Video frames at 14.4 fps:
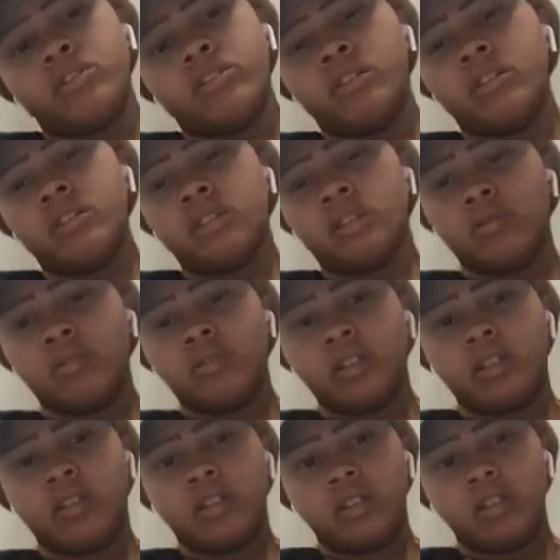a certain skill
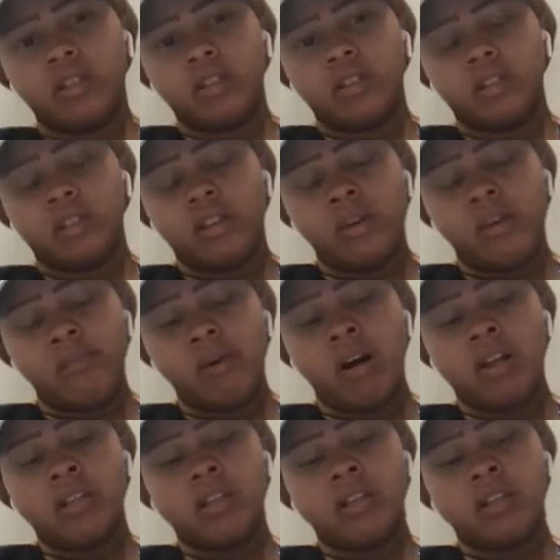set and
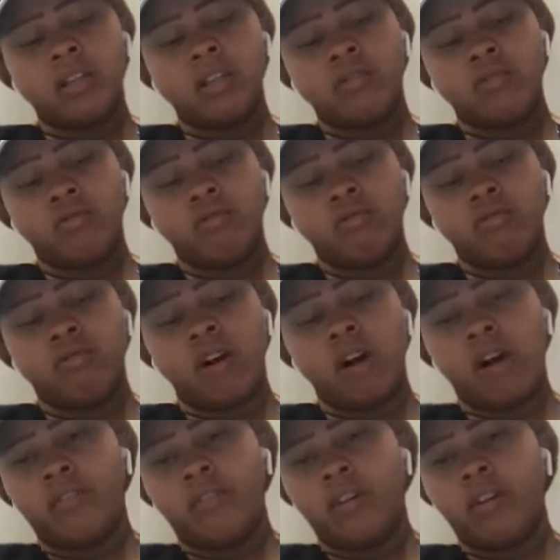mindset to
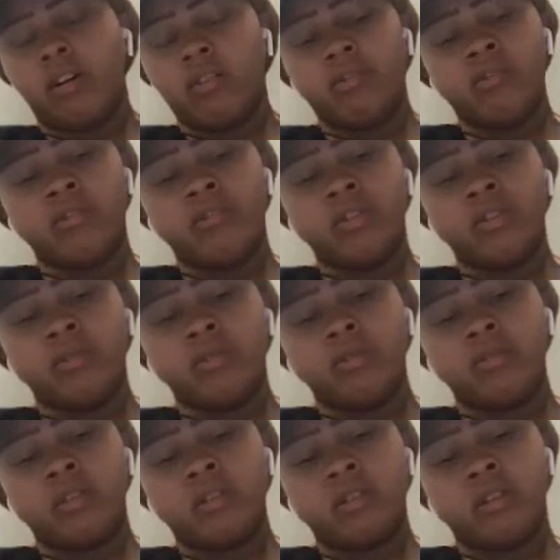thrive in other
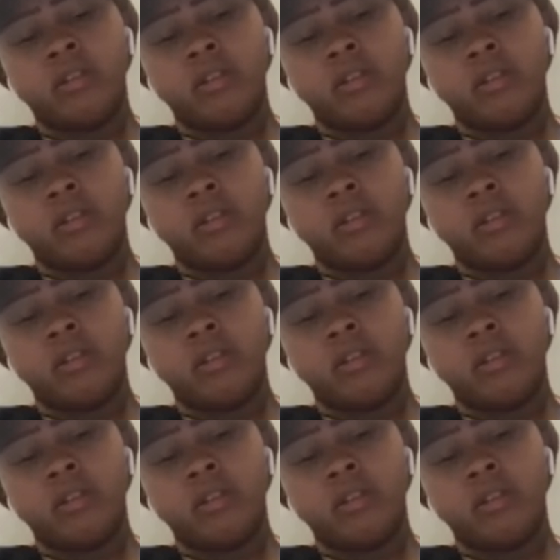fields.